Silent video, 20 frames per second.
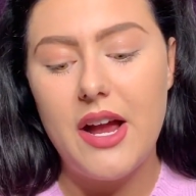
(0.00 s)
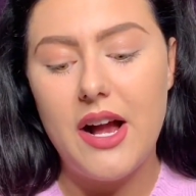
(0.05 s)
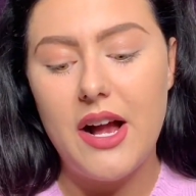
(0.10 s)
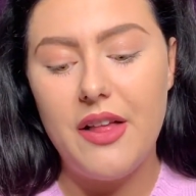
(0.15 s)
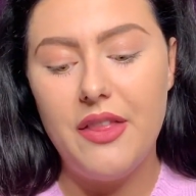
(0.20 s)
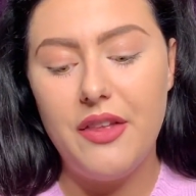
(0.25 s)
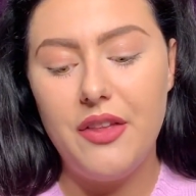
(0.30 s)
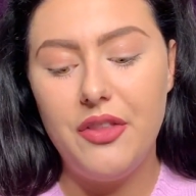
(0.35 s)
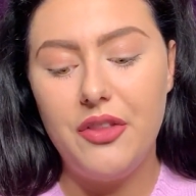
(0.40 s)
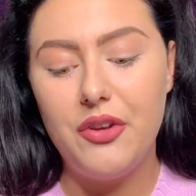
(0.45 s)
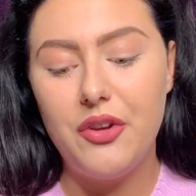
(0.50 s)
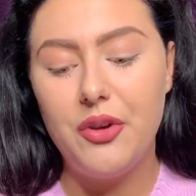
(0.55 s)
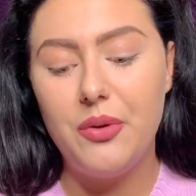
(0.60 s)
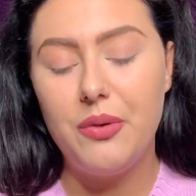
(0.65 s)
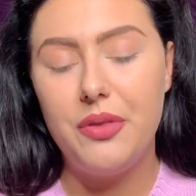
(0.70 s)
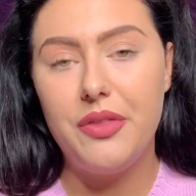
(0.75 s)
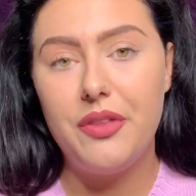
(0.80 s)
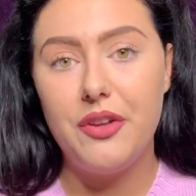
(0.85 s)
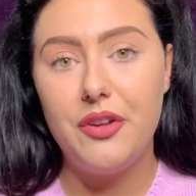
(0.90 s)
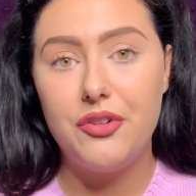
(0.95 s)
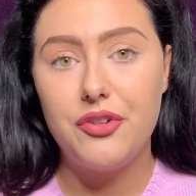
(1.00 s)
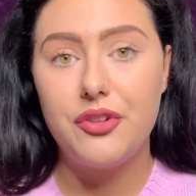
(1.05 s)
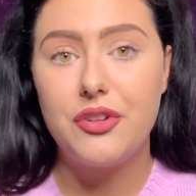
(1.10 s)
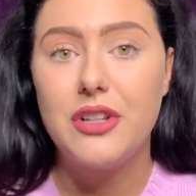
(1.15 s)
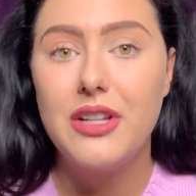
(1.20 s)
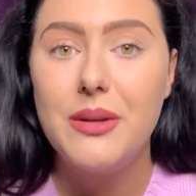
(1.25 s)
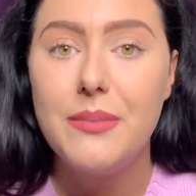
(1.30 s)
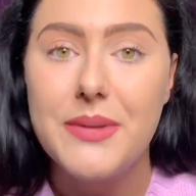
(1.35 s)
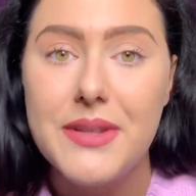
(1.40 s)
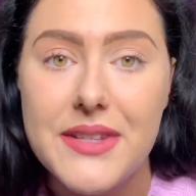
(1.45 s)
and then do it with the just
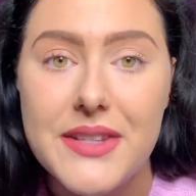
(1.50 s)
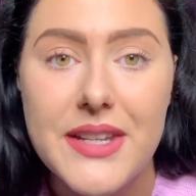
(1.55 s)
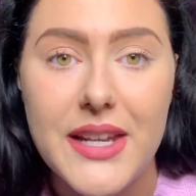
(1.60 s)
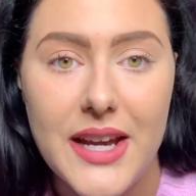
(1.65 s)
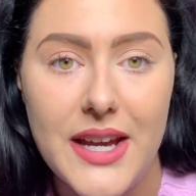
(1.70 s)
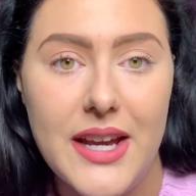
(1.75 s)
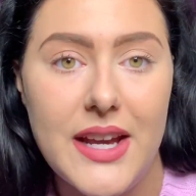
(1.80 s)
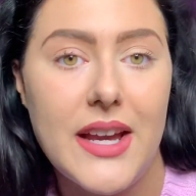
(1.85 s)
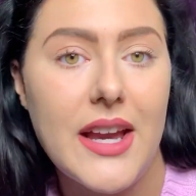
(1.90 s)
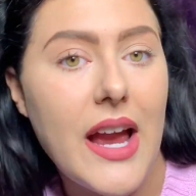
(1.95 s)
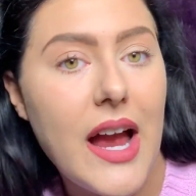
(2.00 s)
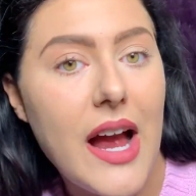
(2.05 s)
lipstick,